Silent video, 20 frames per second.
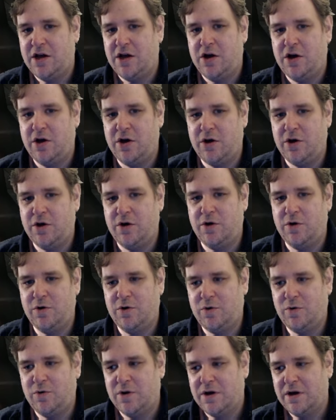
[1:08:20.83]

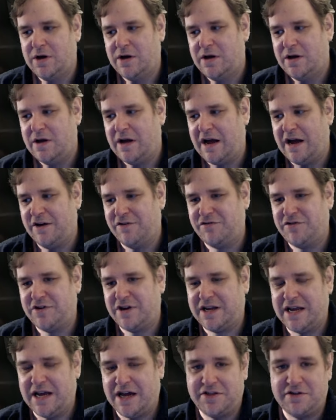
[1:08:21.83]
who have to
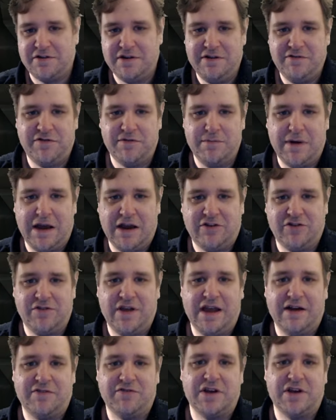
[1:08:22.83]
gather information.
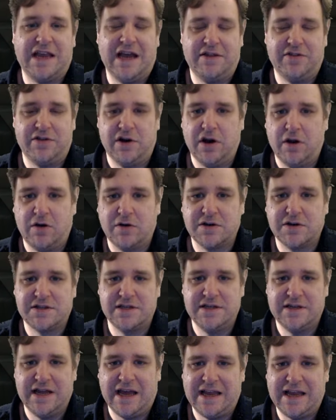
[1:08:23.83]
They have to gather logs
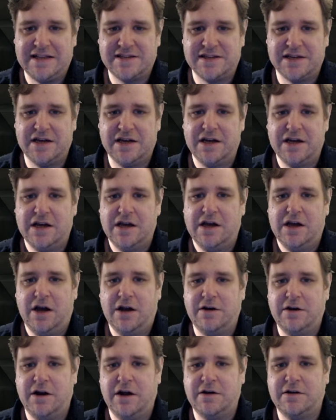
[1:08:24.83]
and data
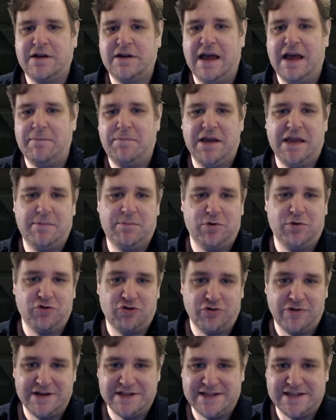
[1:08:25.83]
and, and get people
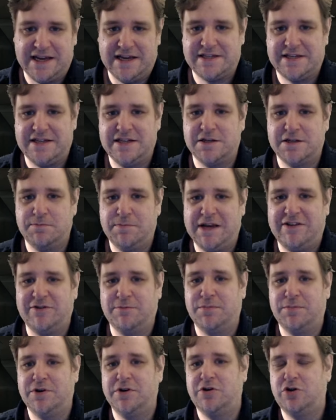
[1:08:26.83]
during testing to beat
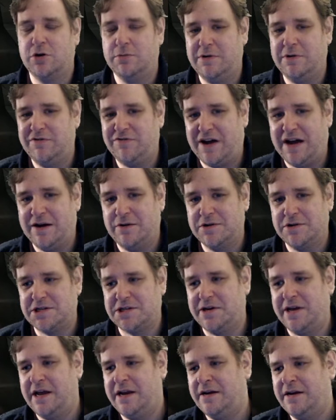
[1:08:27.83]
up on a dummy for hours
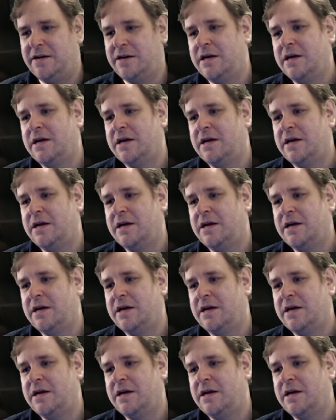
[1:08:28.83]
on end